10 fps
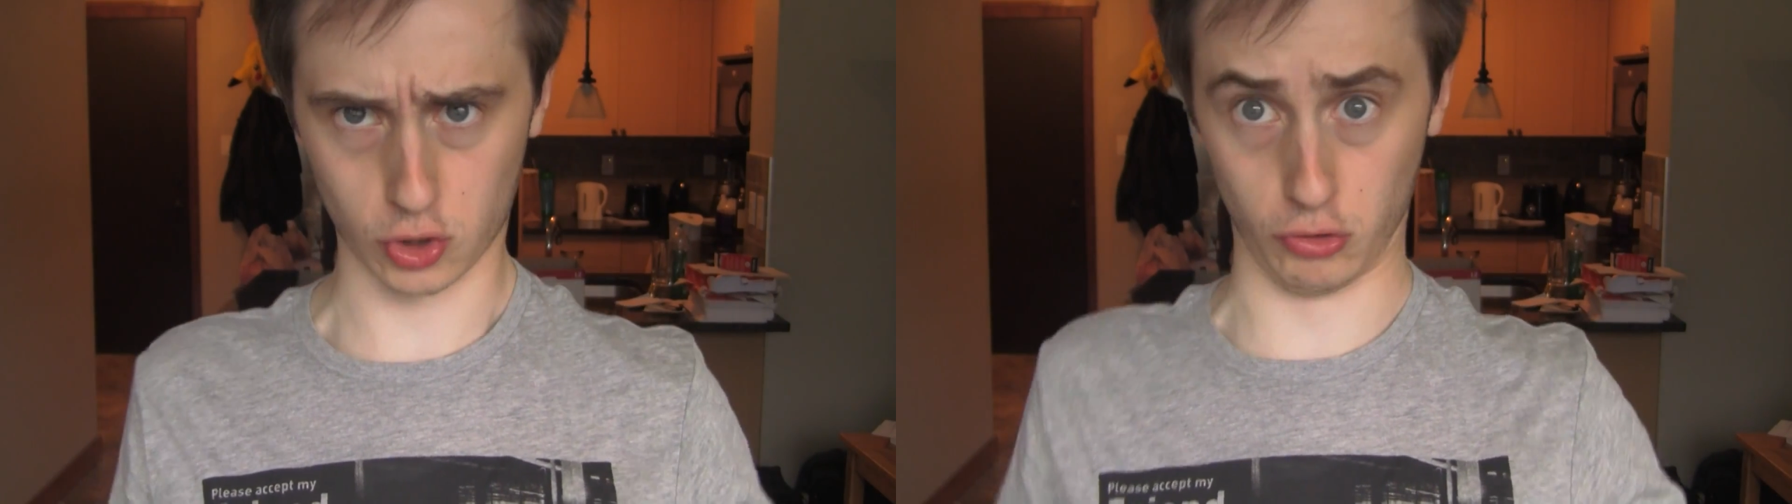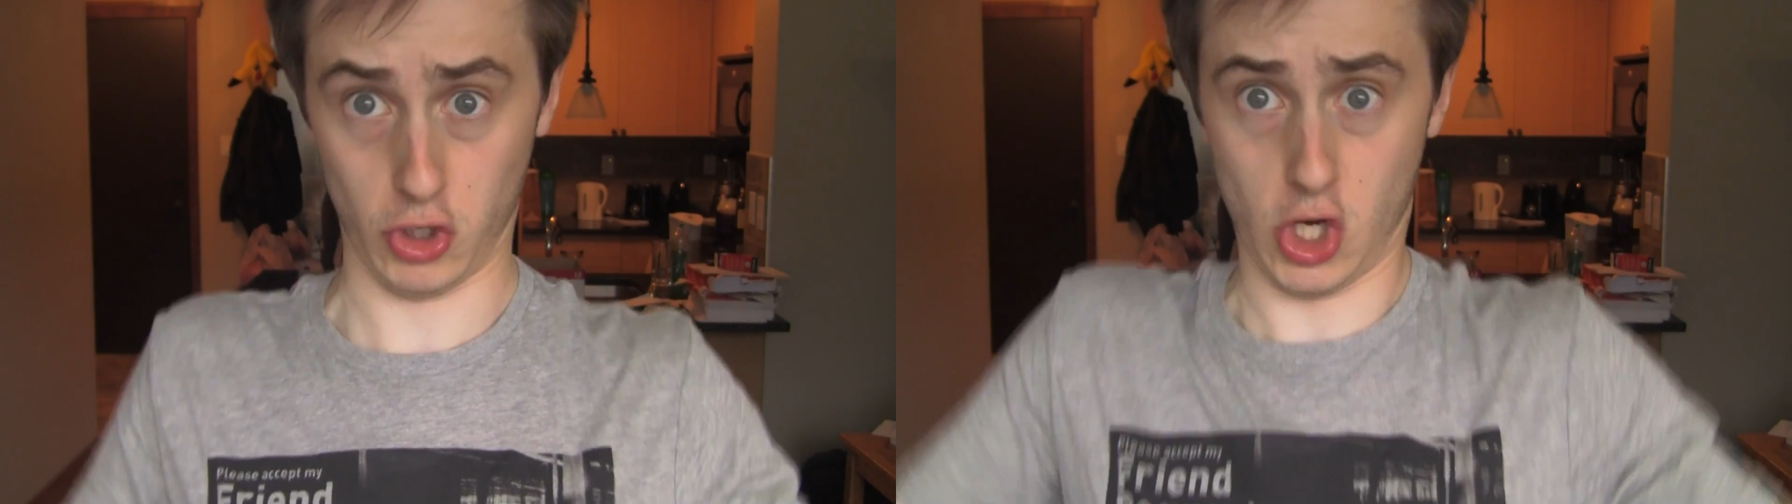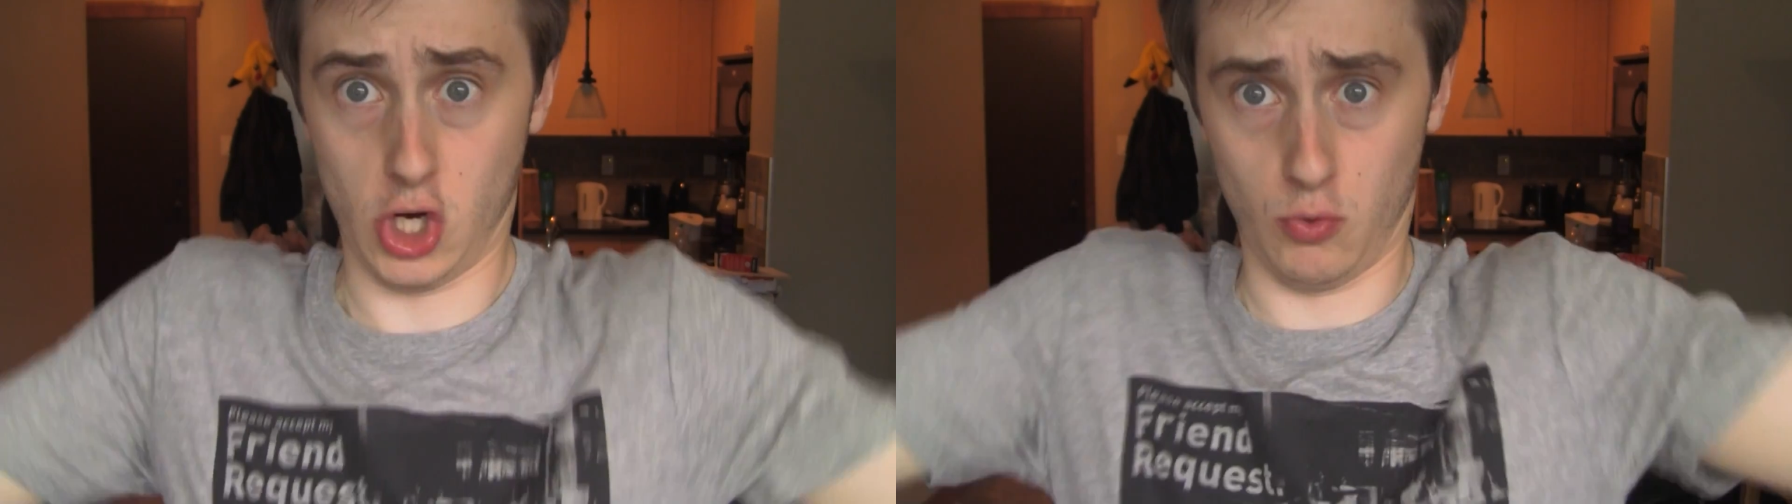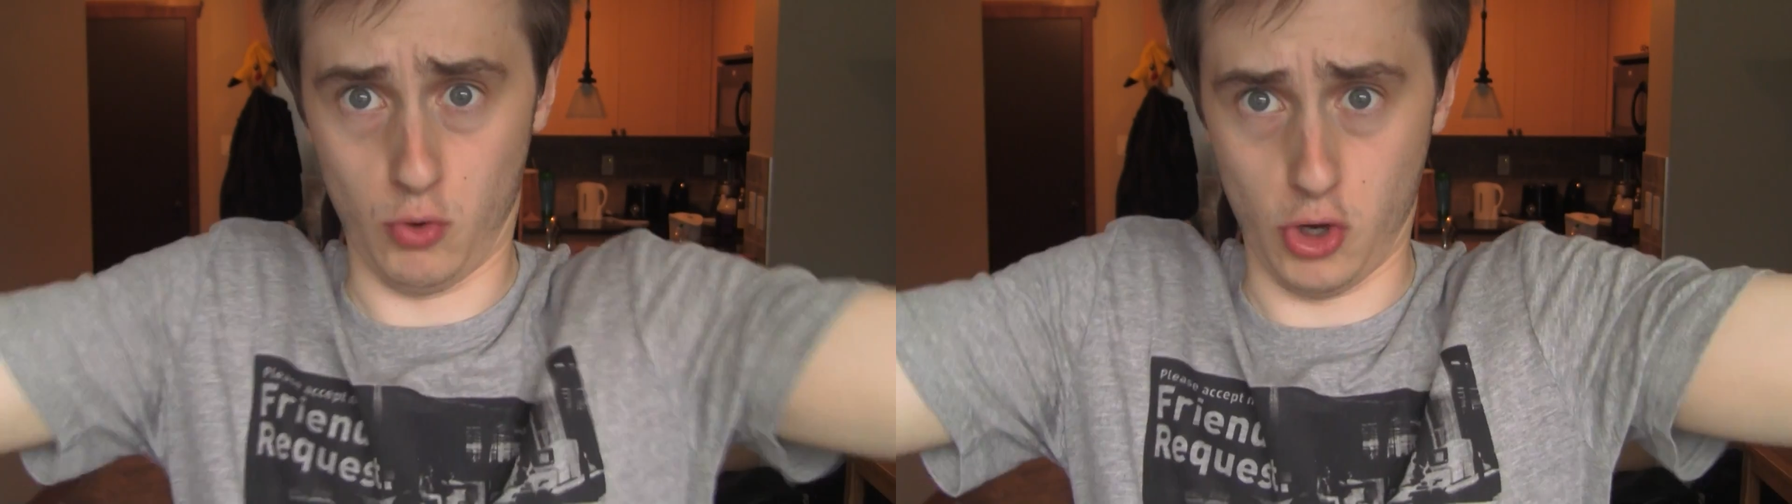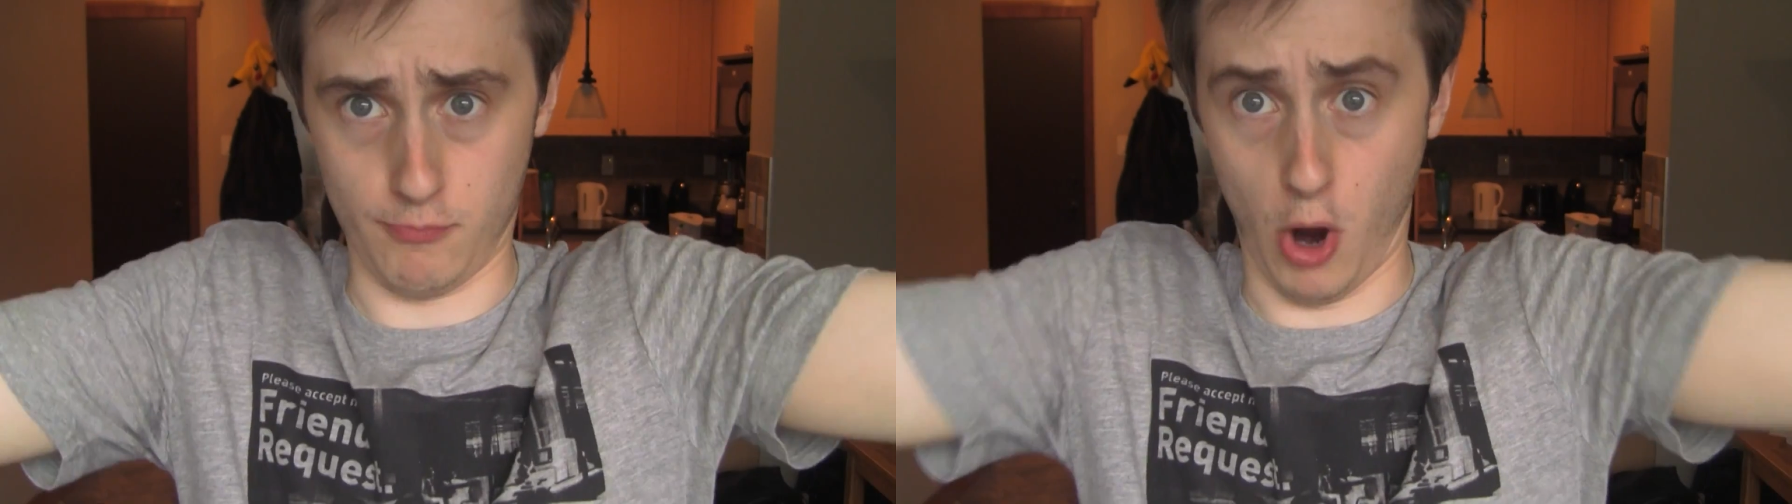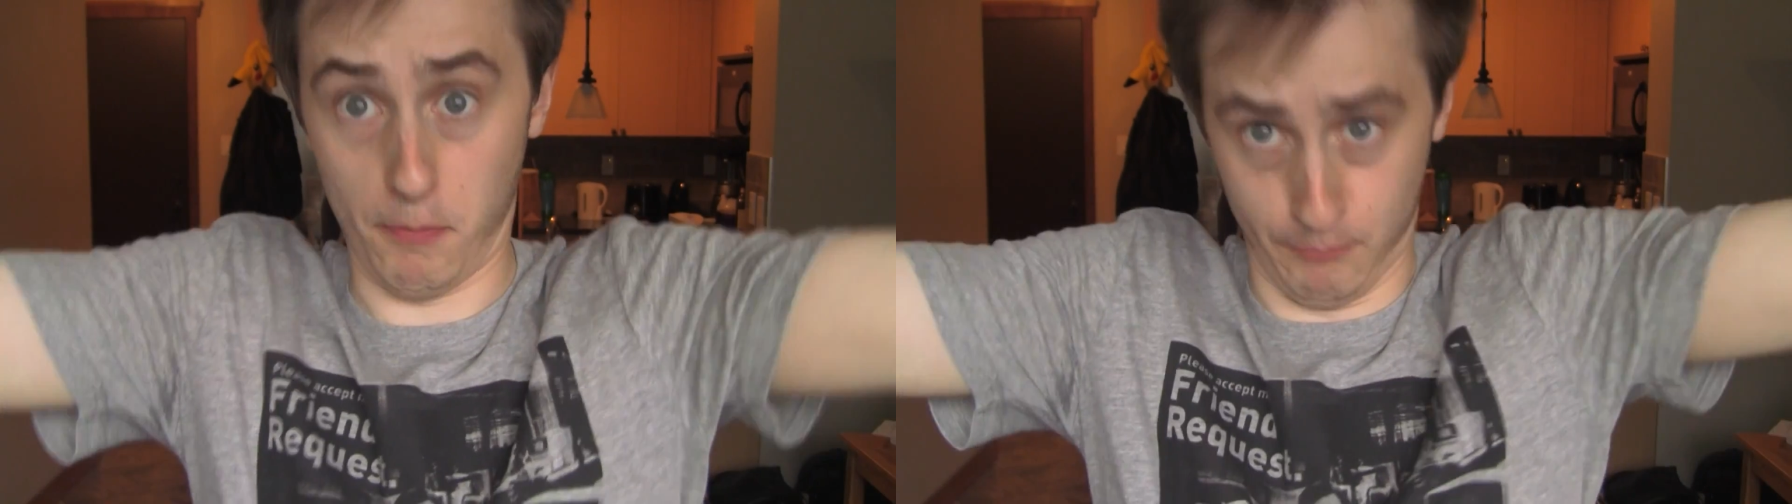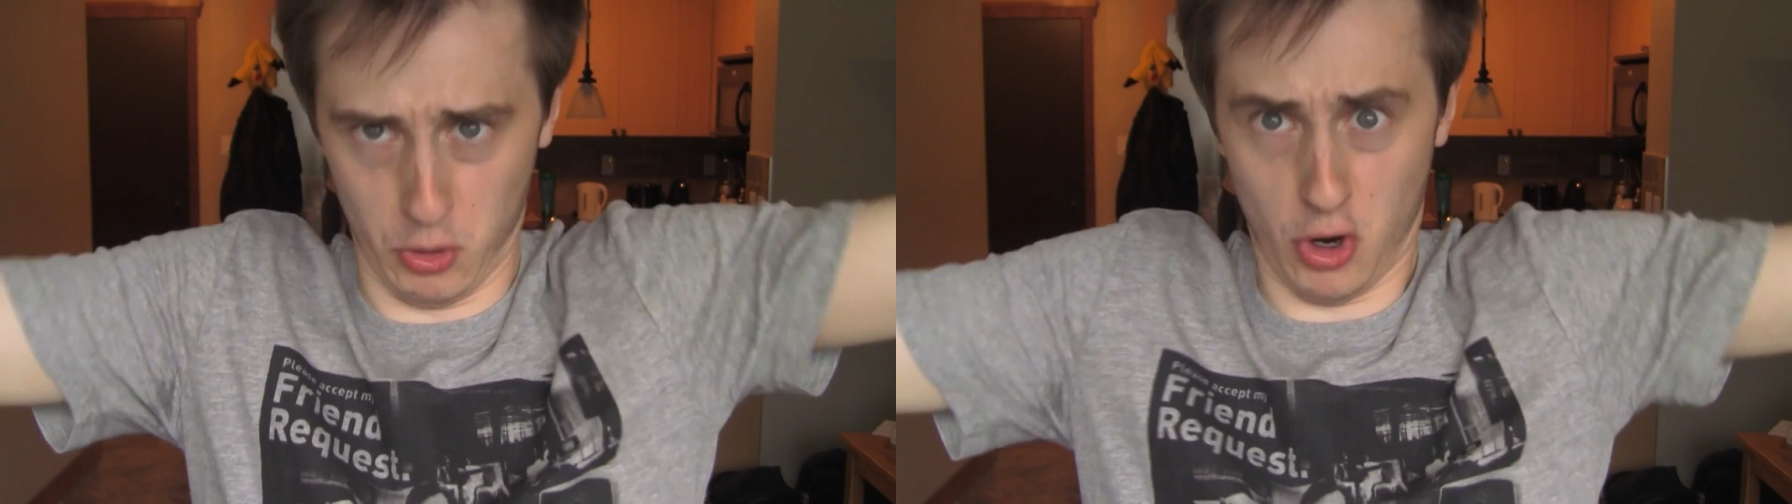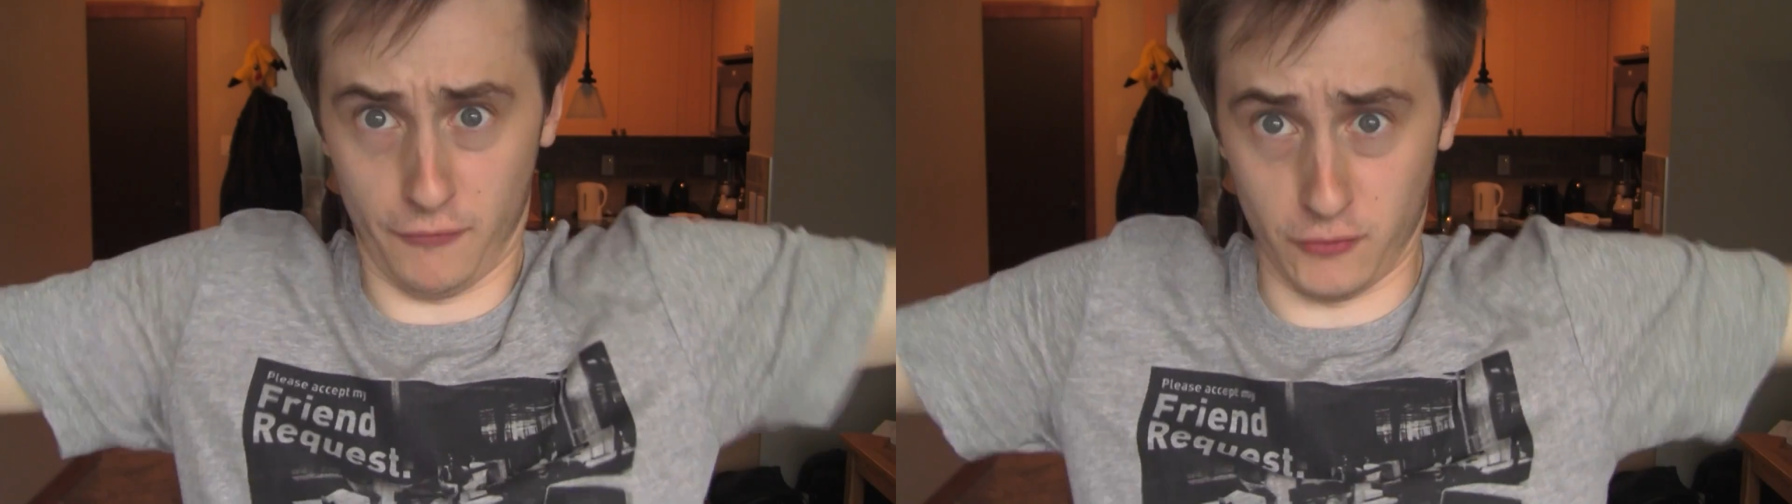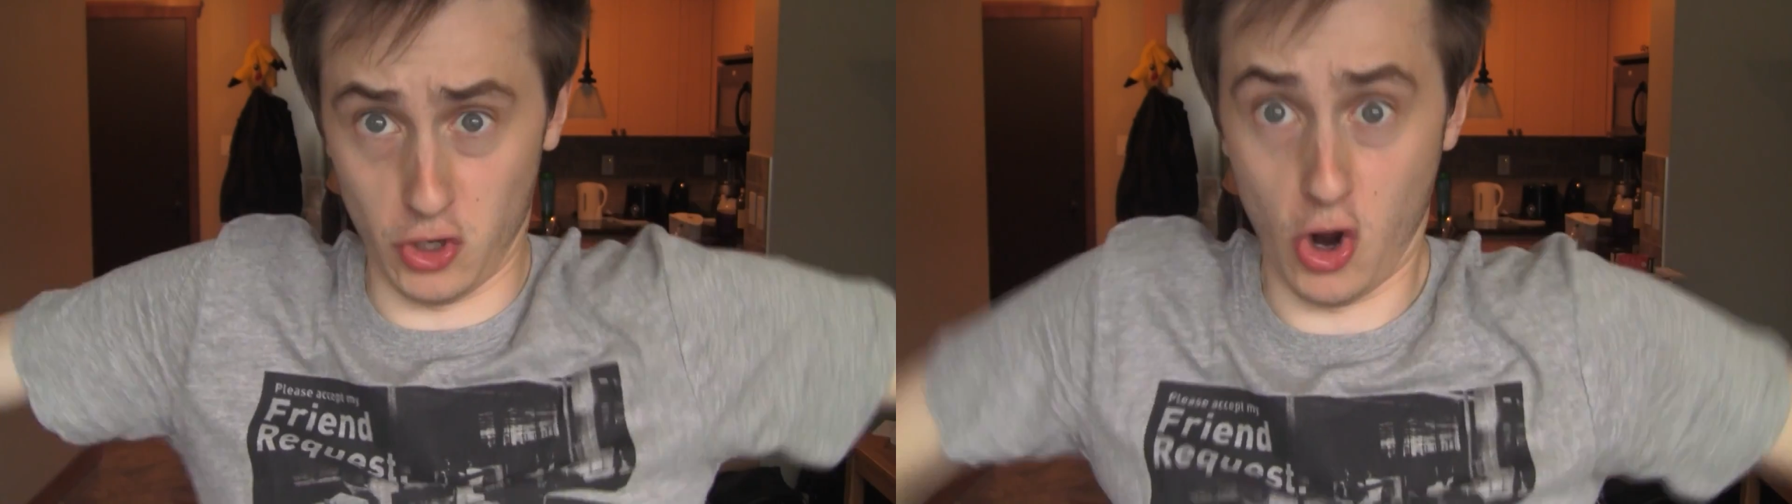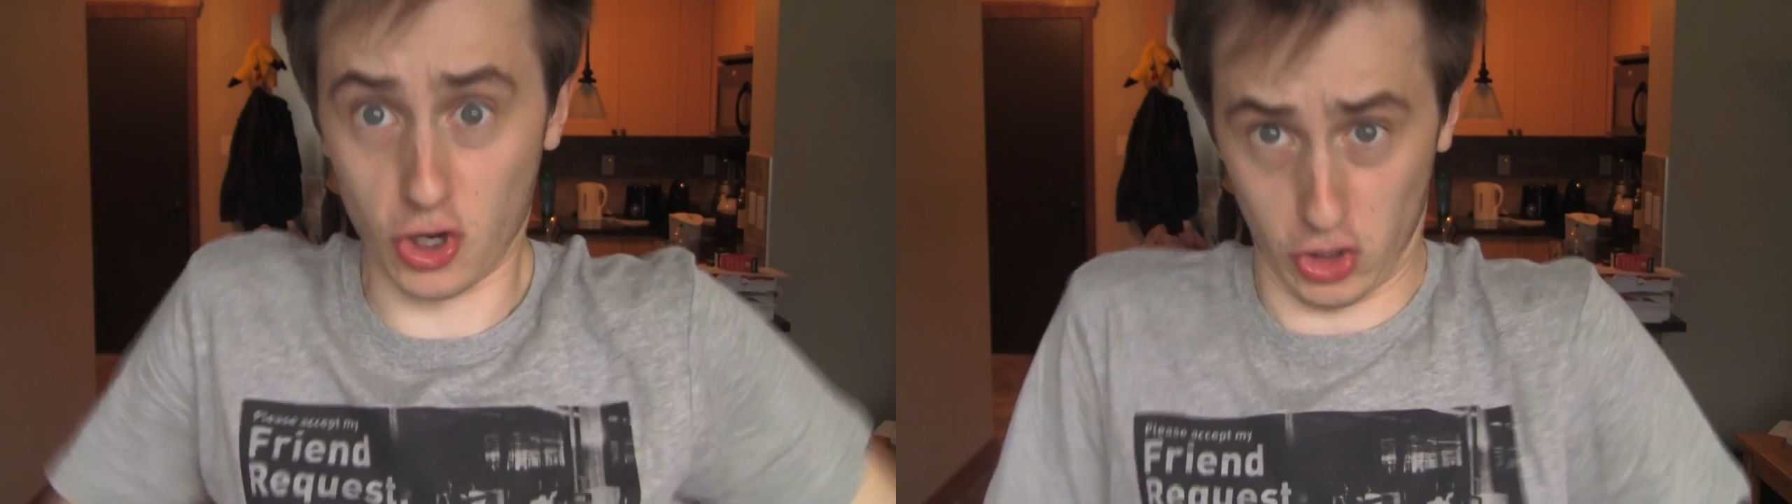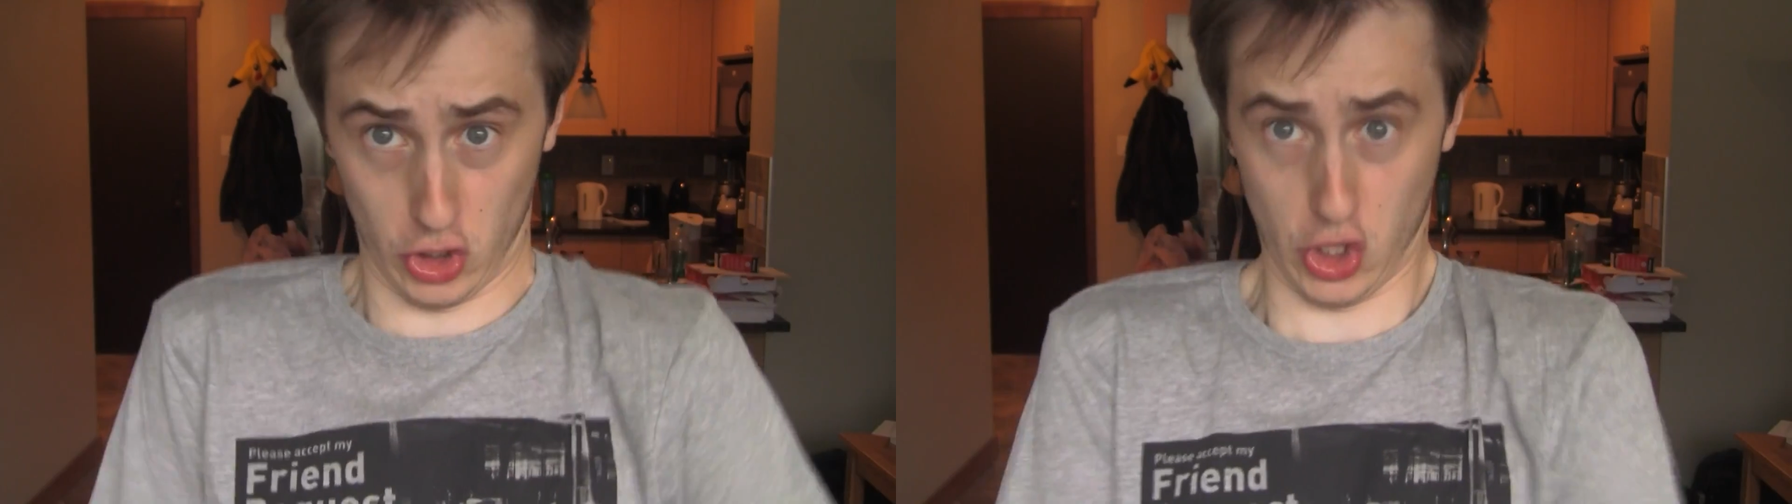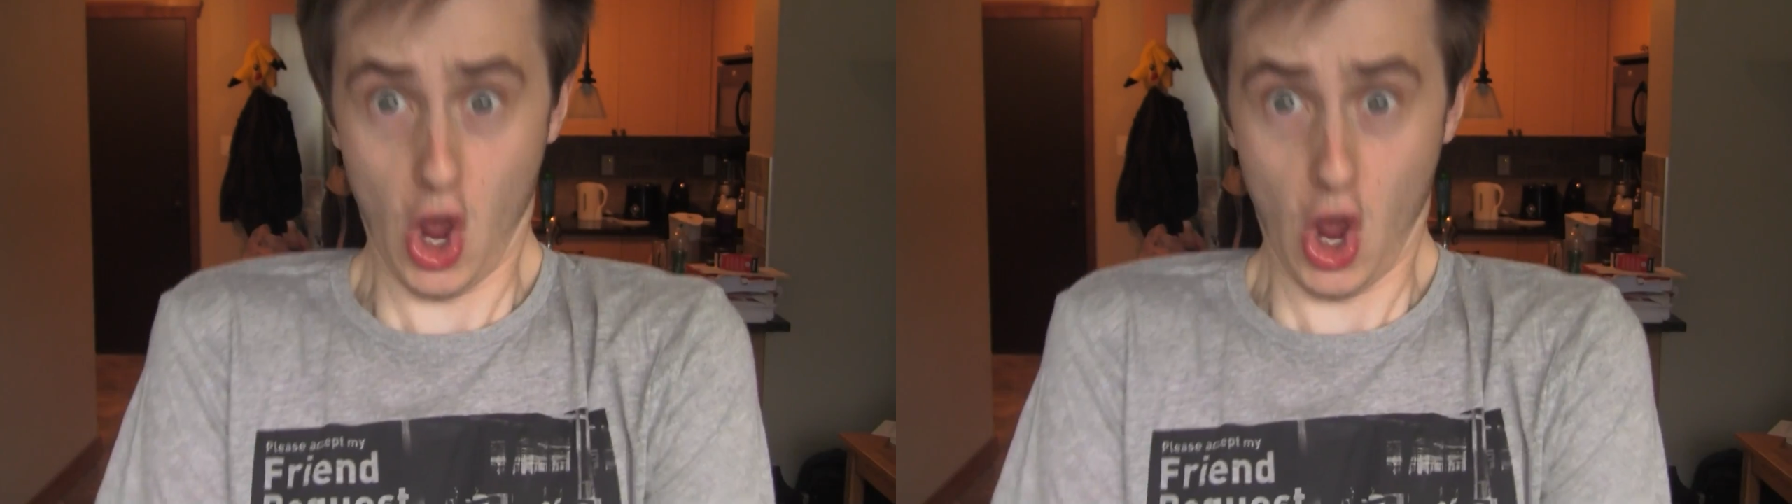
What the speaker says: screen with my buffness.